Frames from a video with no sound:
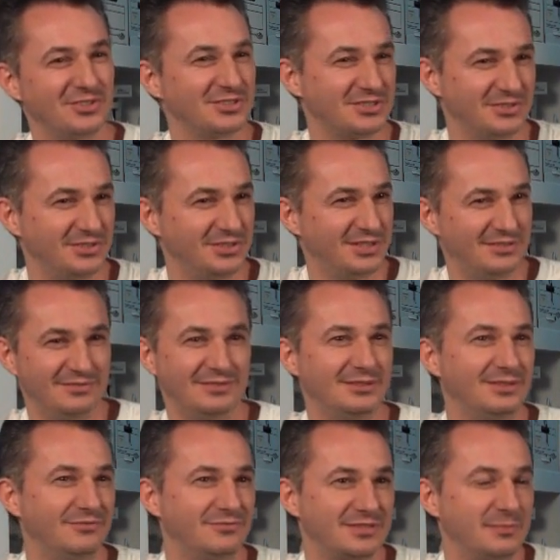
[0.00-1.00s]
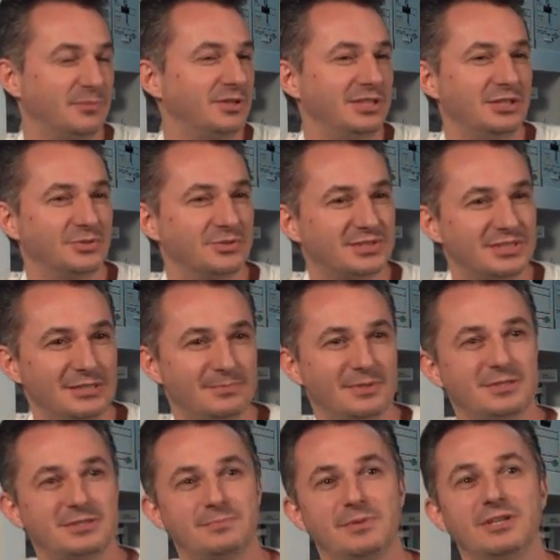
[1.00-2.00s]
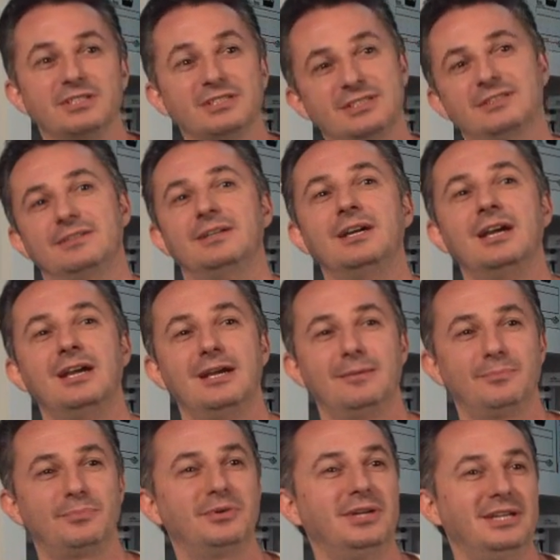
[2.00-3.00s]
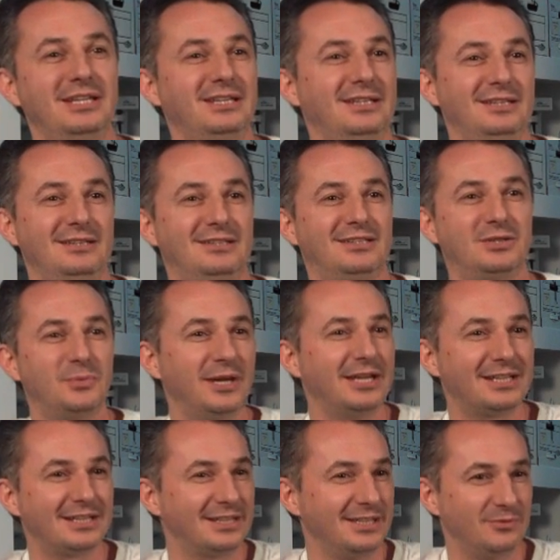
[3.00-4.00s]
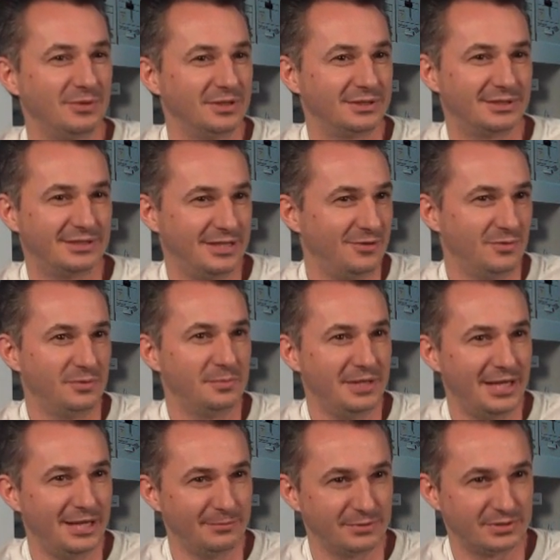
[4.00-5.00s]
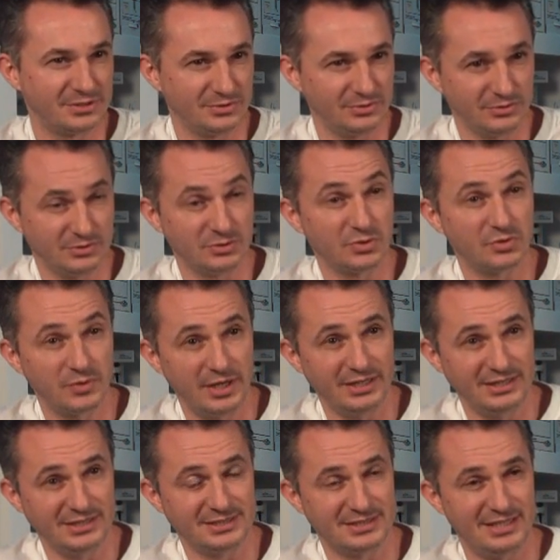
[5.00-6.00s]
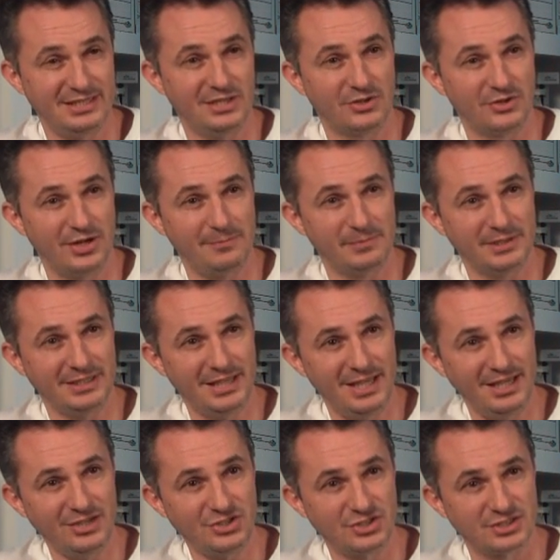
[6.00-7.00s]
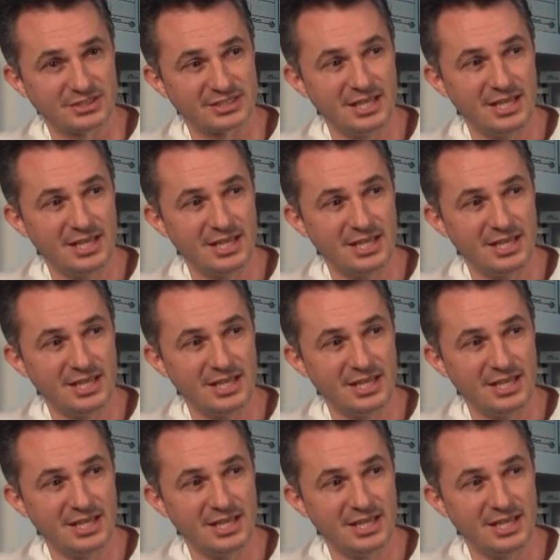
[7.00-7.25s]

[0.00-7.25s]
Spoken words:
So you can, if somebody knows C++, they're pretty quickly they will be able to create these AR applications.